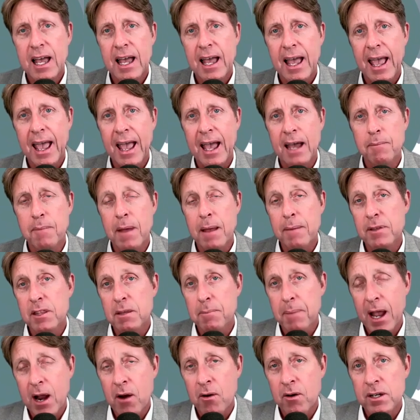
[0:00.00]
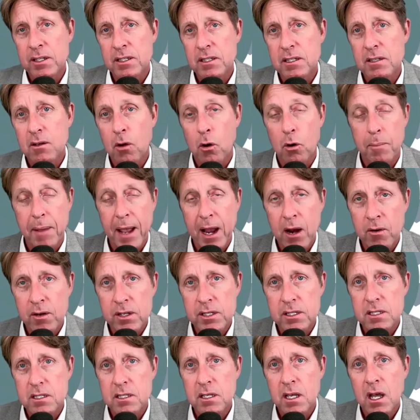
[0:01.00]
and maybe the parent or
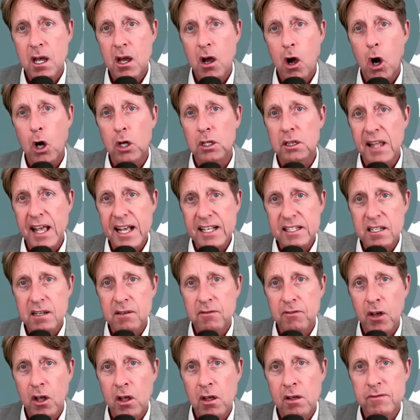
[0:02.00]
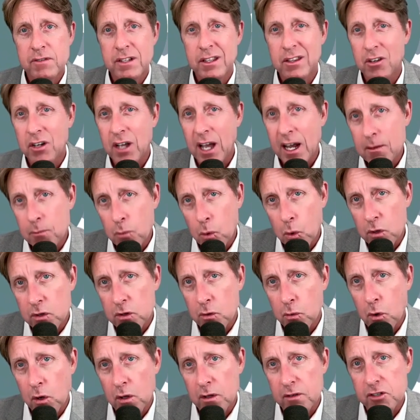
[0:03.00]
parents are less involved and they're kind of more in the
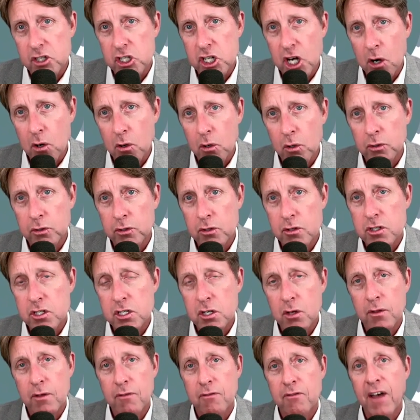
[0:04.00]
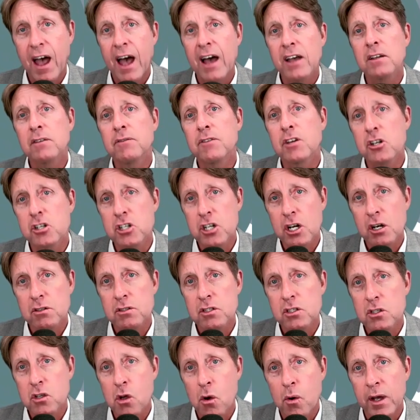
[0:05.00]
role of shareholders, so the value of their shares
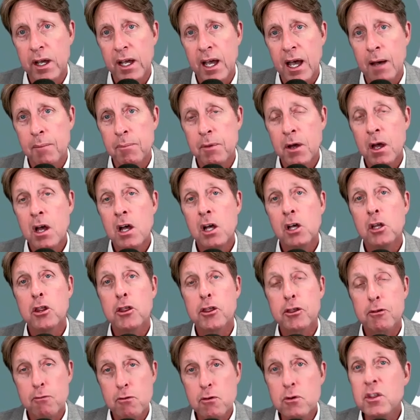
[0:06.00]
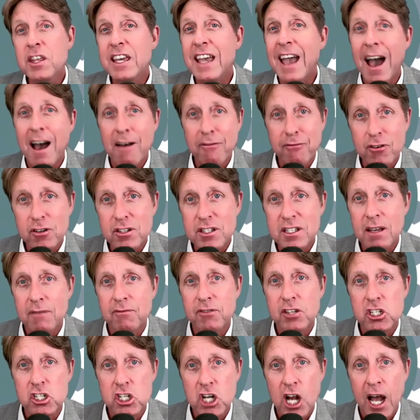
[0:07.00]
is going up through the efforts of the
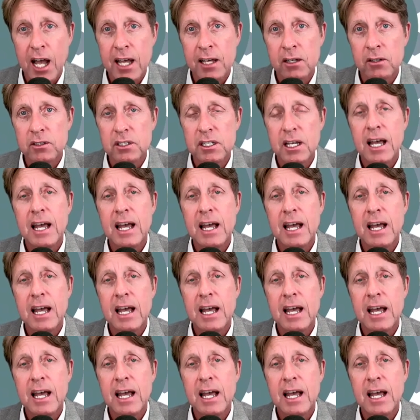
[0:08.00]
child,